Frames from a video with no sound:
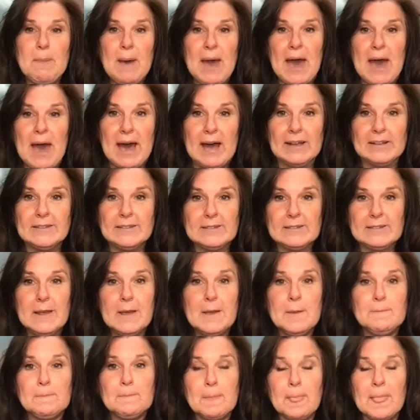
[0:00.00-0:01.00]
past,
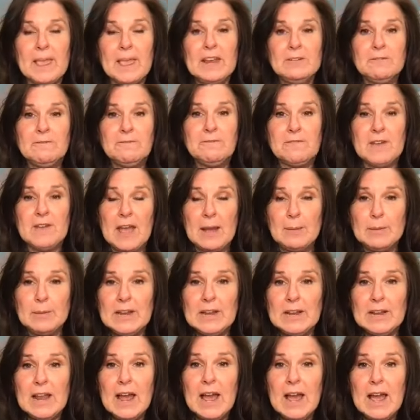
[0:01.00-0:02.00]
in
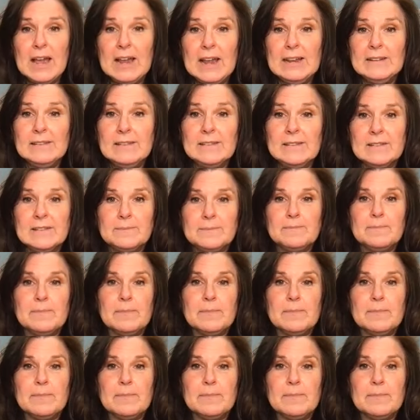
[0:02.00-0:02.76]
family lines,